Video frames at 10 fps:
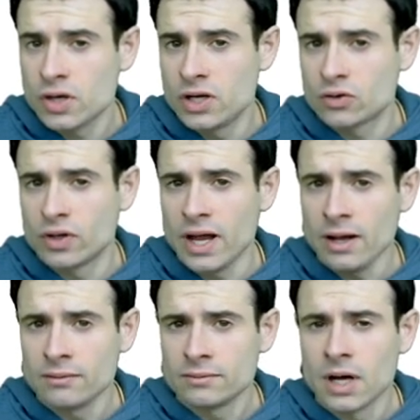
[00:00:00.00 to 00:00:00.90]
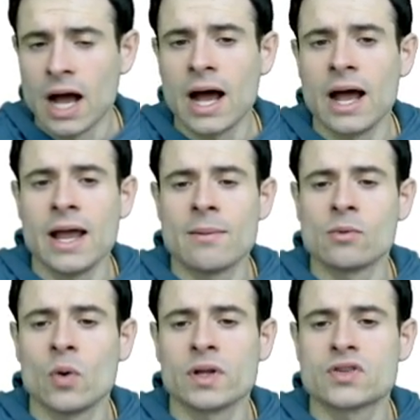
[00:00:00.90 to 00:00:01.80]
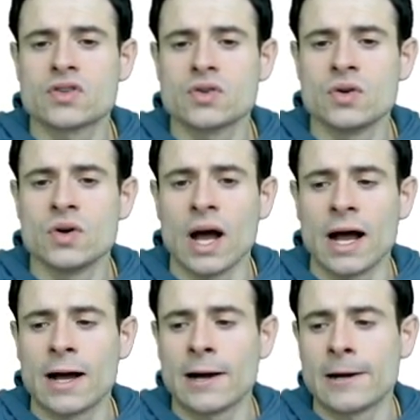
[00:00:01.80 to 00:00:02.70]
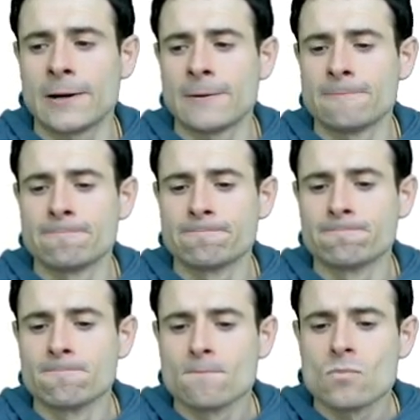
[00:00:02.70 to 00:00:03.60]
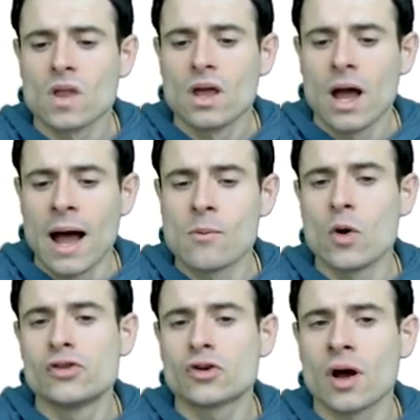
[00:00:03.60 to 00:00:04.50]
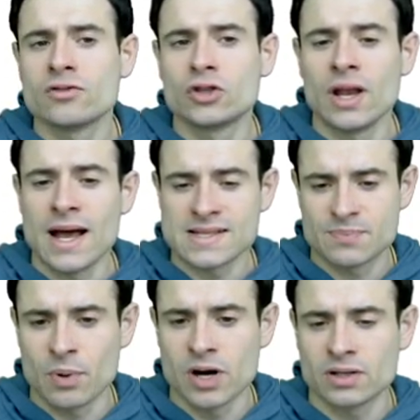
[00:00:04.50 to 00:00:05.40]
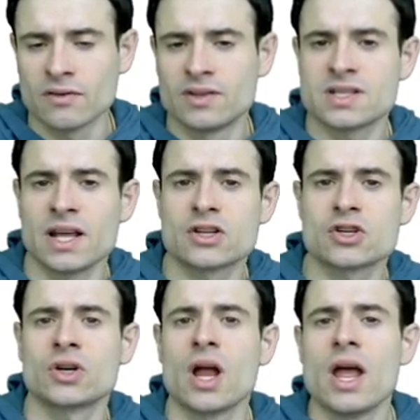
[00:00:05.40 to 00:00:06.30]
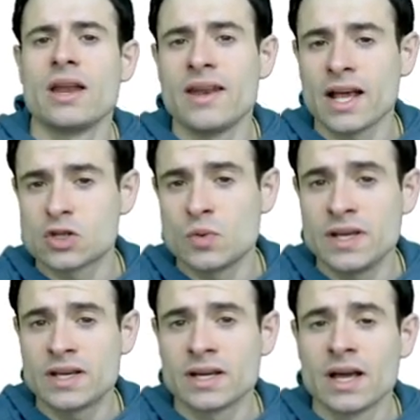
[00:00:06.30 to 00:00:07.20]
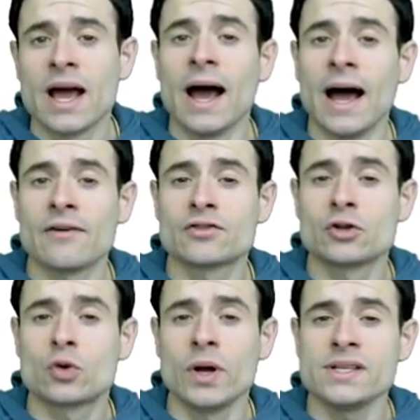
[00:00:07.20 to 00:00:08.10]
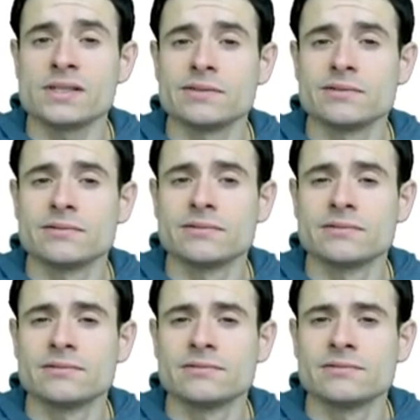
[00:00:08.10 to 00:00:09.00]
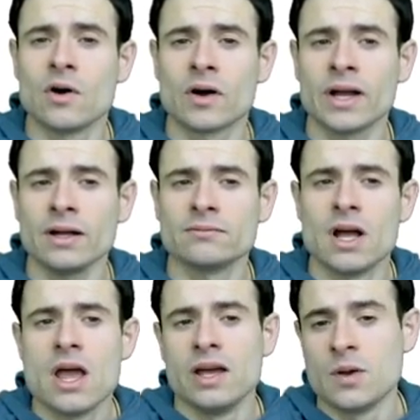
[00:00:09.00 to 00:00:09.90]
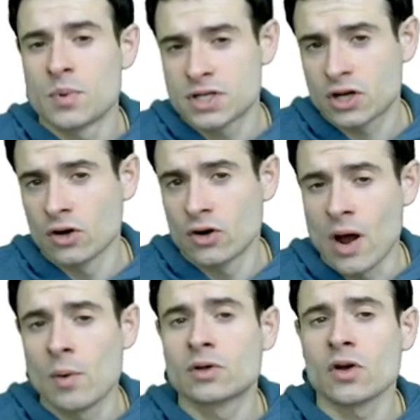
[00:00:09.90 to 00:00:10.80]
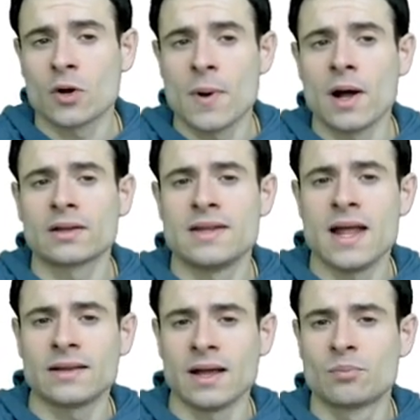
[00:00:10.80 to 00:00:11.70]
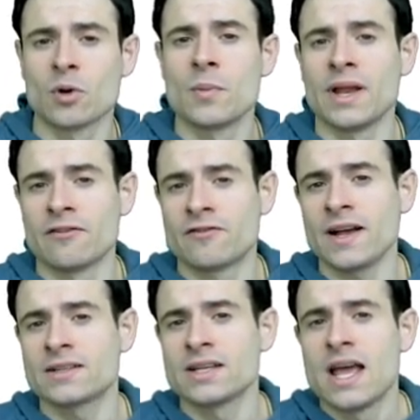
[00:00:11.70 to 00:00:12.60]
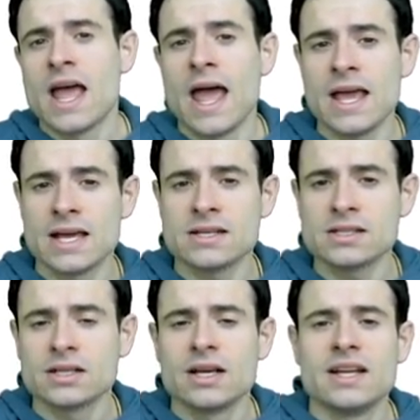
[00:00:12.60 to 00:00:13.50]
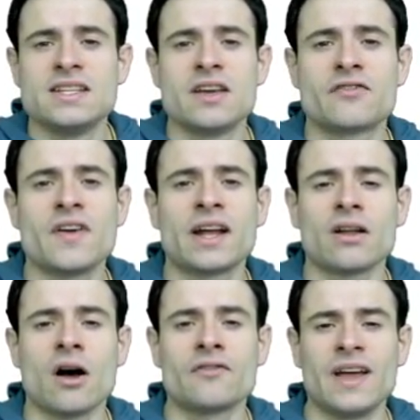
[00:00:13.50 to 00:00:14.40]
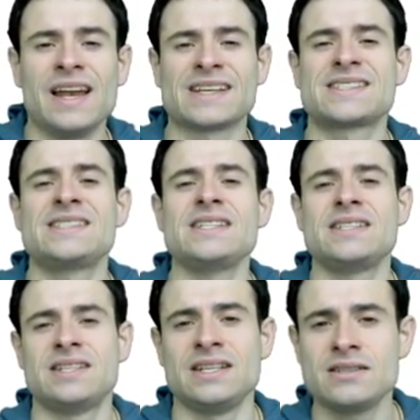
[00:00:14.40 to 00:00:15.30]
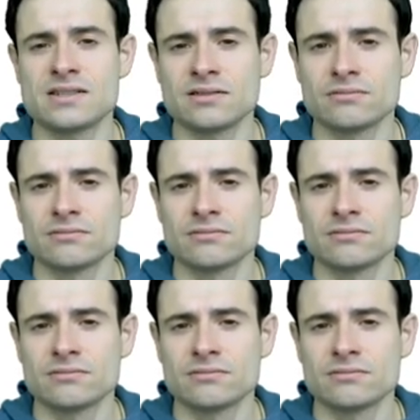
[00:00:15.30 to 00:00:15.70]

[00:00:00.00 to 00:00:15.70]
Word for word: here today. I am going to um, I'm going to cover the last part of this lecture next week after the quiz. Okay. In particular, I will talk about net employment effect and the effect of elasticities,